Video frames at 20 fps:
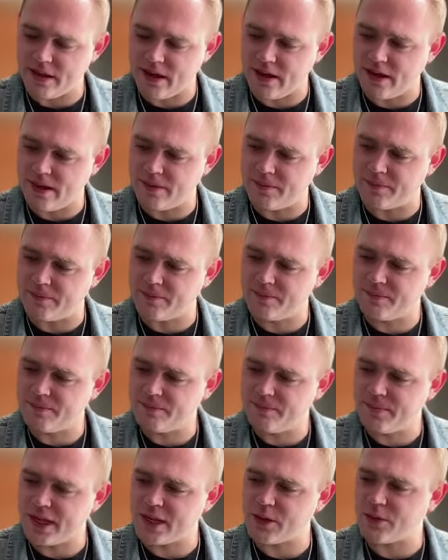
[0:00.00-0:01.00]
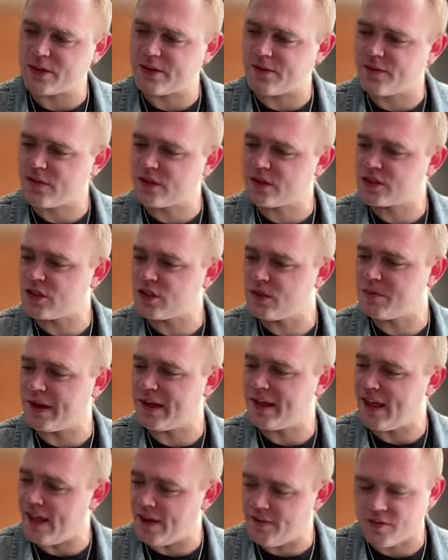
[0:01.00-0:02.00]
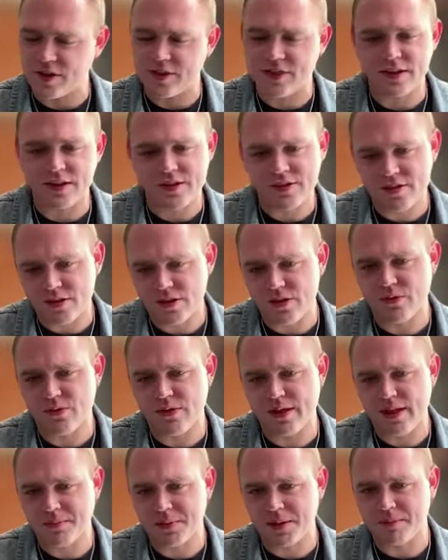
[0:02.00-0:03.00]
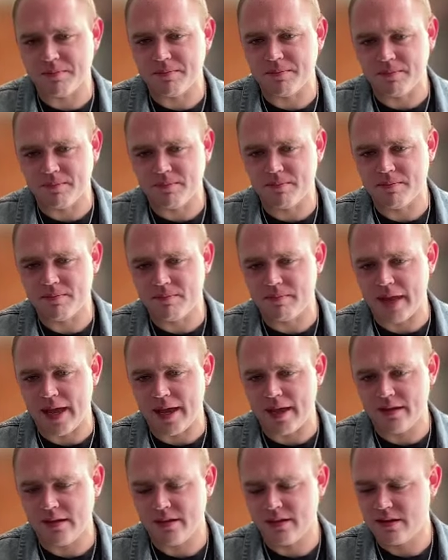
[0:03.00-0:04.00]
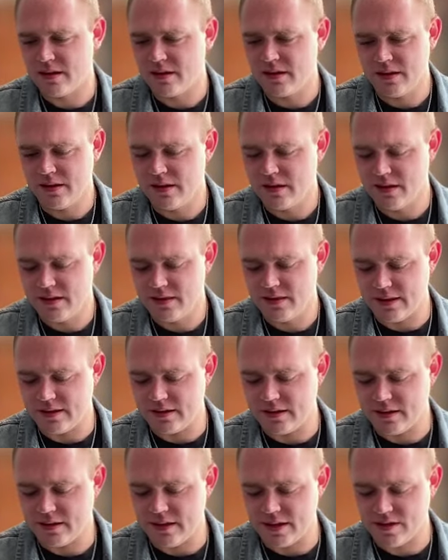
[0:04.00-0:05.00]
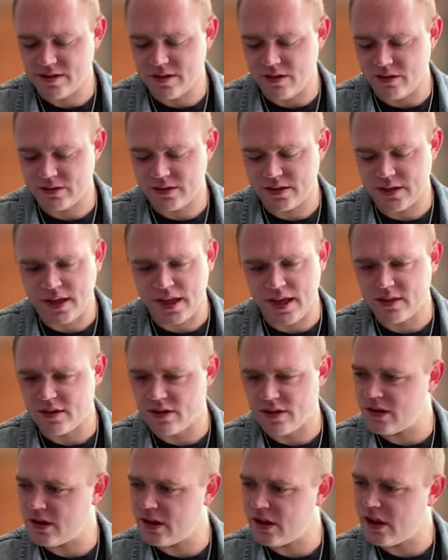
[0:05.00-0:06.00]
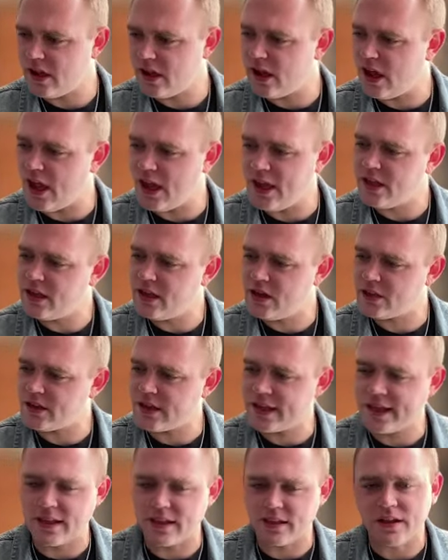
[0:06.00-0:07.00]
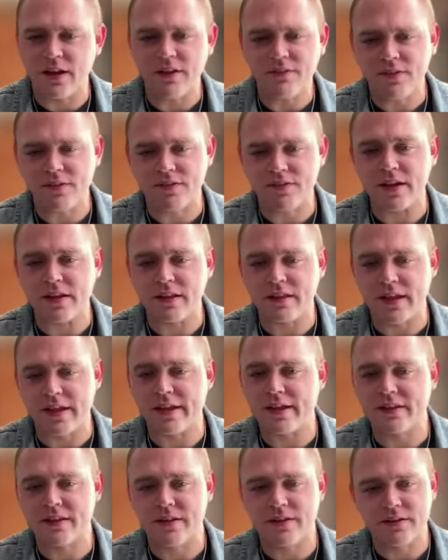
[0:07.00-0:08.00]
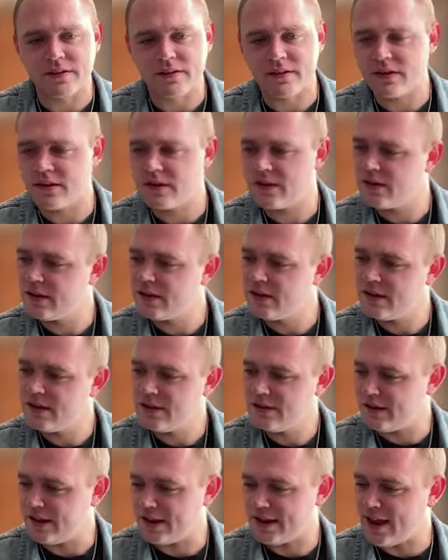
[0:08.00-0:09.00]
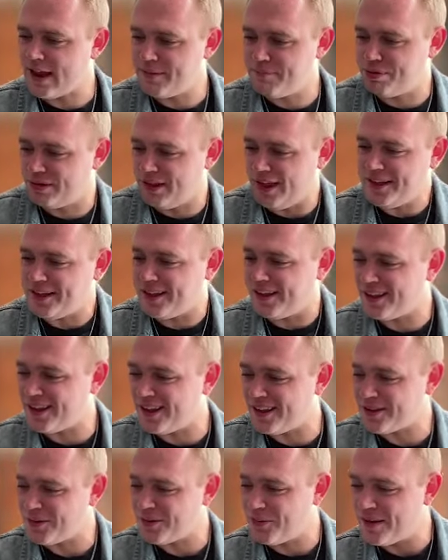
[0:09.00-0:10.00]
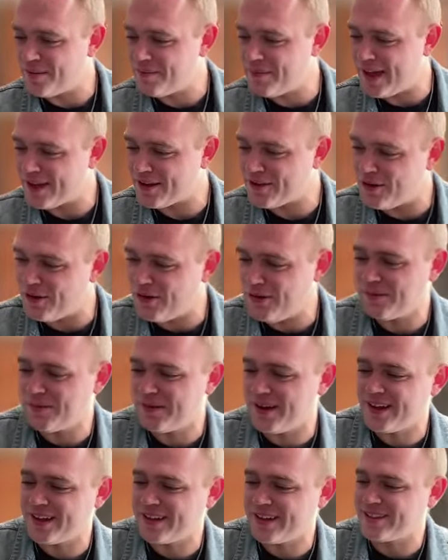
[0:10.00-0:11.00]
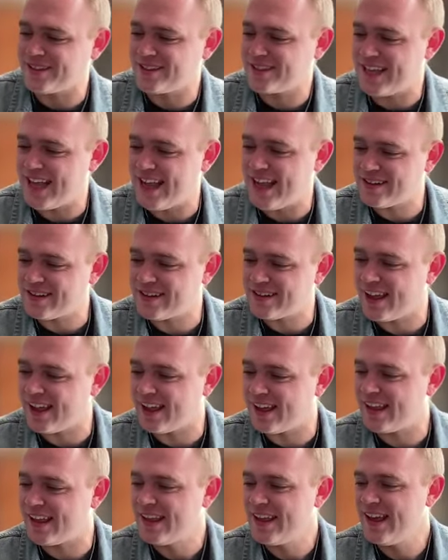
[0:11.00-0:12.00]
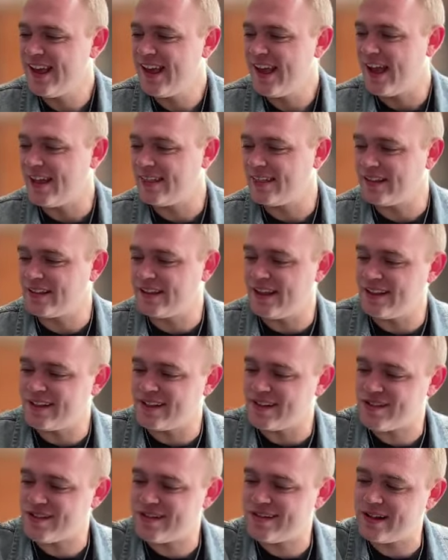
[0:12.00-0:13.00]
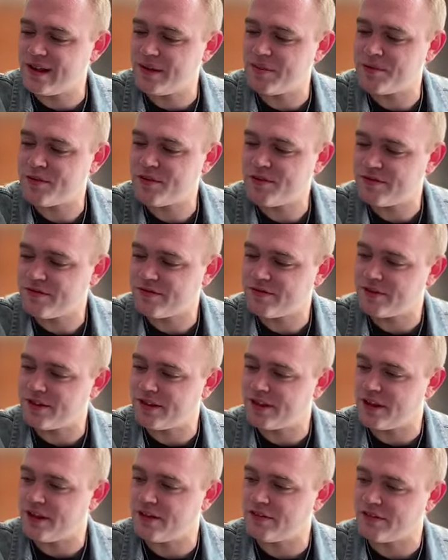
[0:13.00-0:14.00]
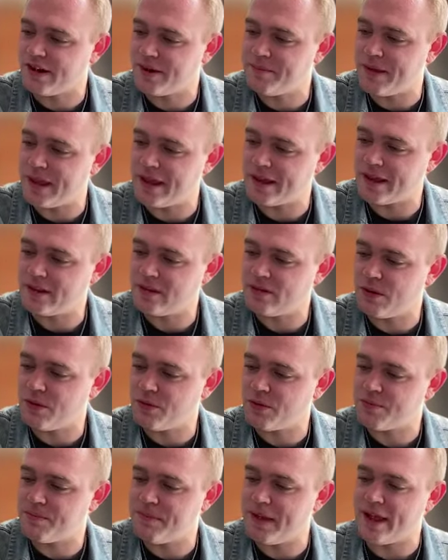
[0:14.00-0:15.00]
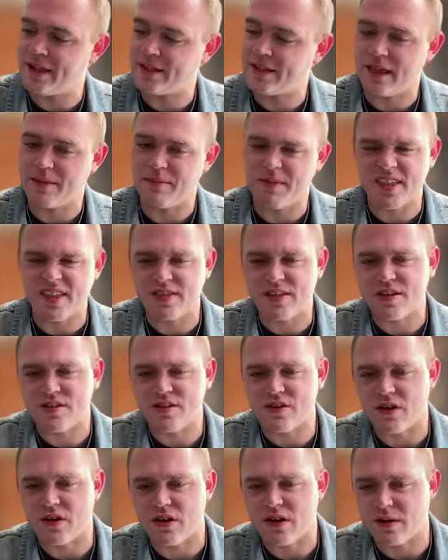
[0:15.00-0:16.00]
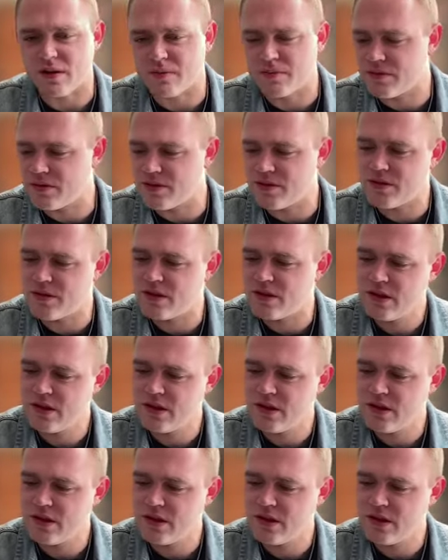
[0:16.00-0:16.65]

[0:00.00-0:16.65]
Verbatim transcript: Um, by the way, the first song, like Everything Is You, him and Matt yeah. they did that song together. I yeah. couldn't get enough of it. Like the, like I played it on the way back home on Saturday, and then he just jumps, you know, right back into it with "Bad name in these arms.